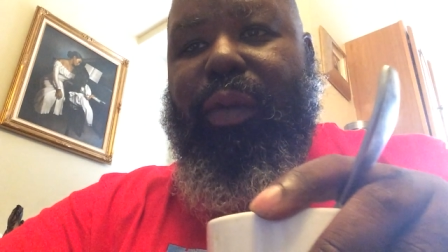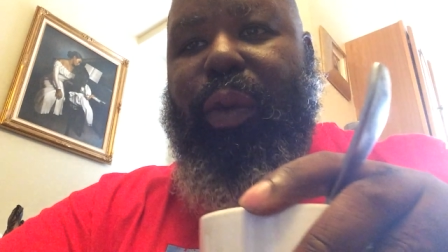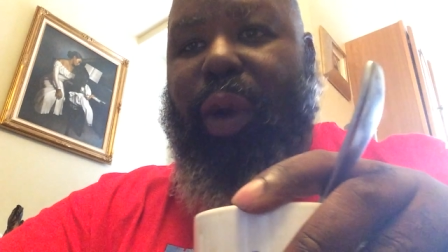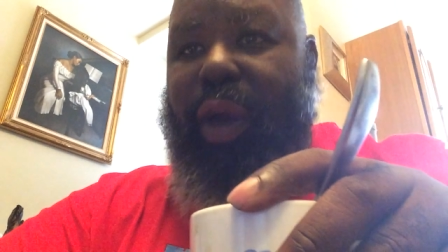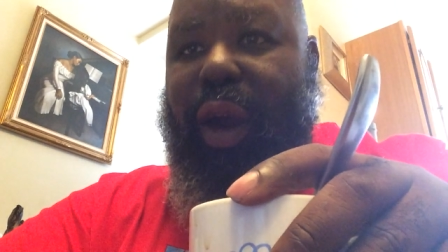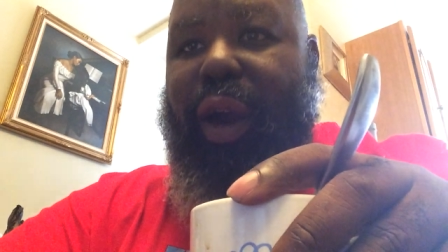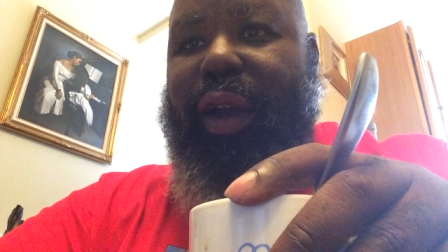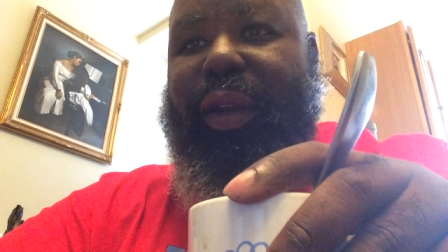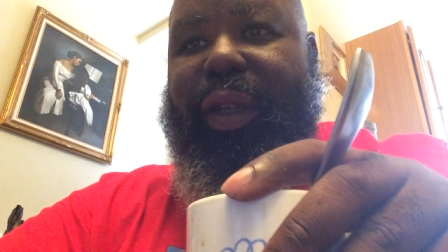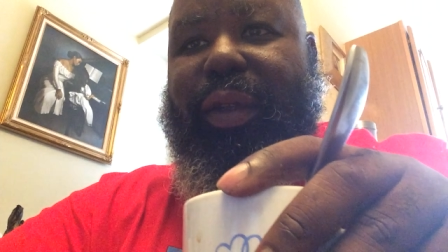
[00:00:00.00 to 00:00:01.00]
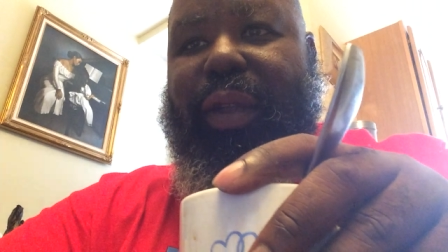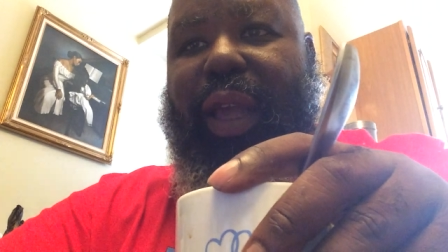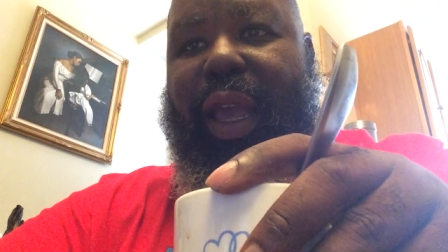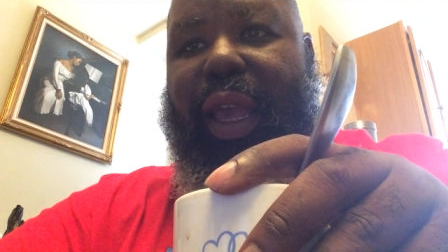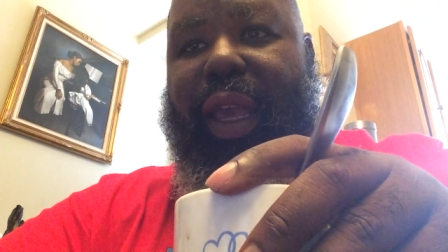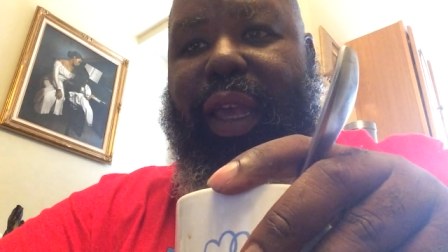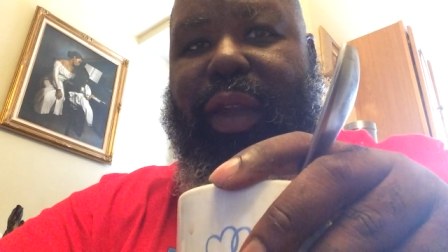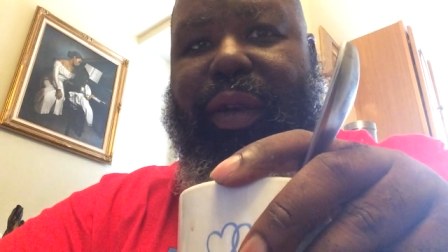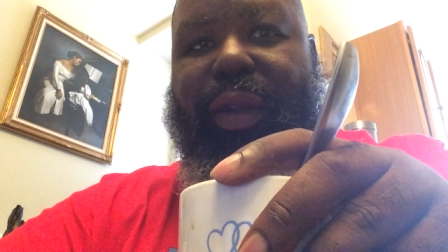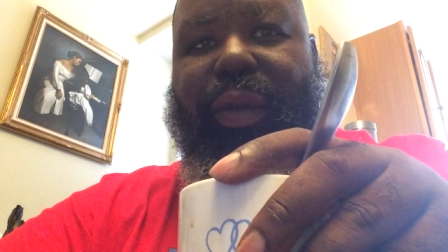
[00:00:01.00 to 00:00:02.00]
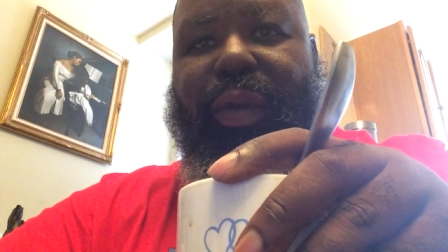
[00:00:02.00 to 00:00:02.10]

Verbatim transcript: We work hard and